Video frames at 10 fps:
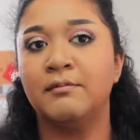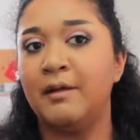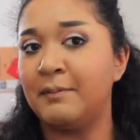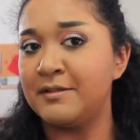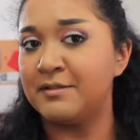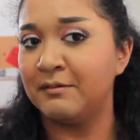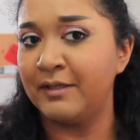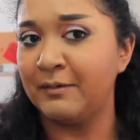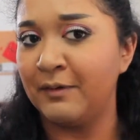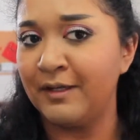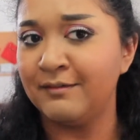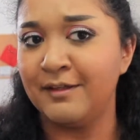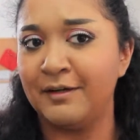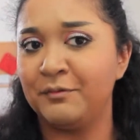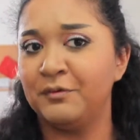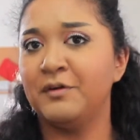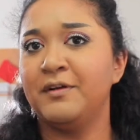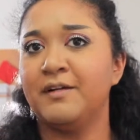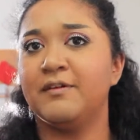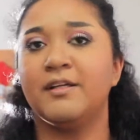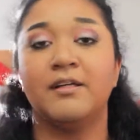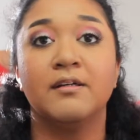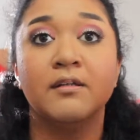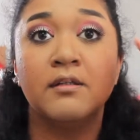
Am I soaking wet? Did I ruin everything?